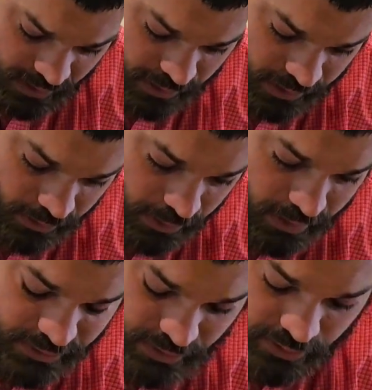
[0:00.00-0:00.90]
zero
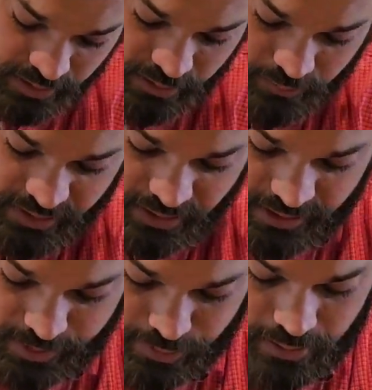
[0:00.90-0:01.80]
issues with the
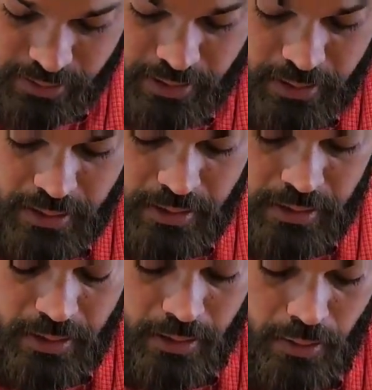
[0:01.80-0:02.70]
zipper
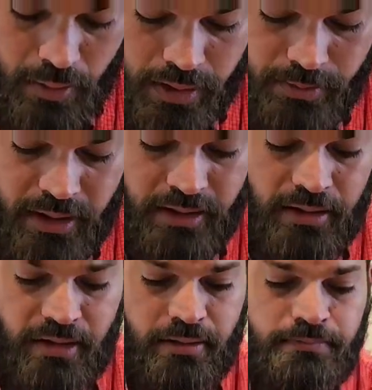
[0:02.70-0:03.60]
or the
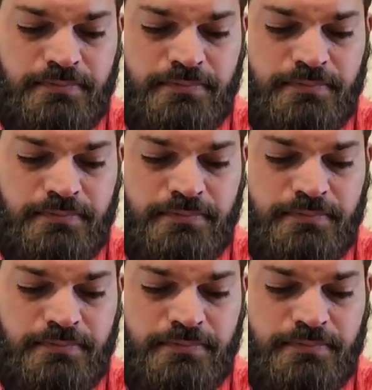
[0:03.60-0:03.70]
buttons.